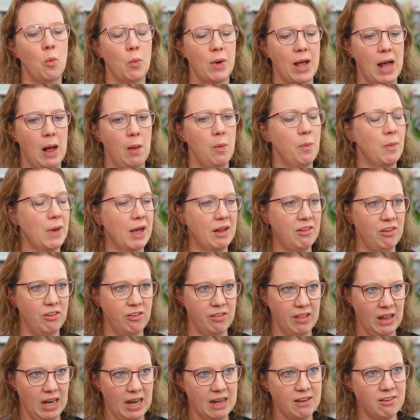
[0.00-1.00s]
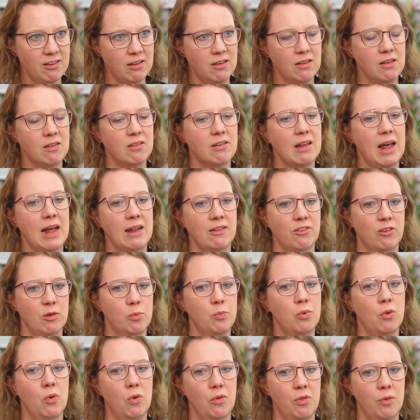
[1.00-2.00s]
and we help them get into the lessons and
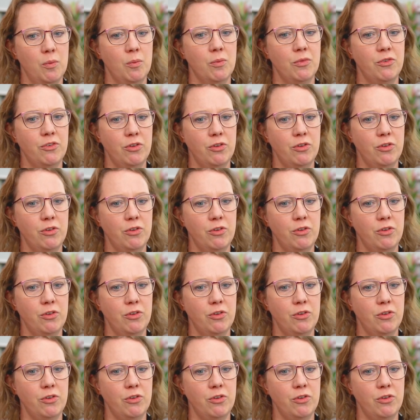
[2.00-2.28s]
support them